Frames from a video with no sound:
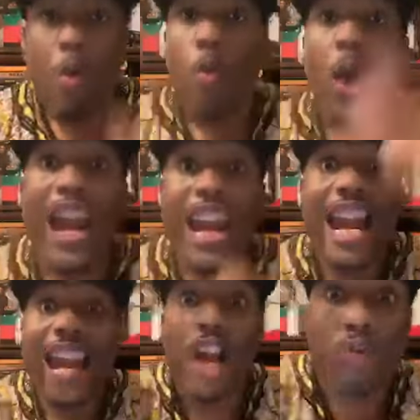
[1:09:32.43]

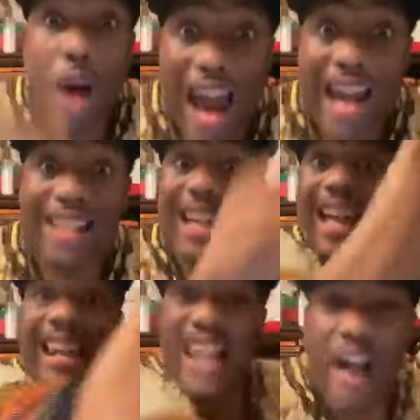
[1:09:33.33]
we raised
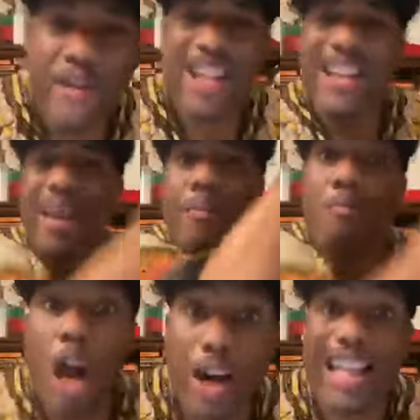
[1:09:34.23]
$11
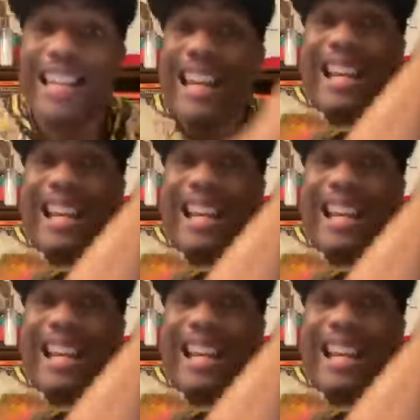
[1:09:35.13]
million.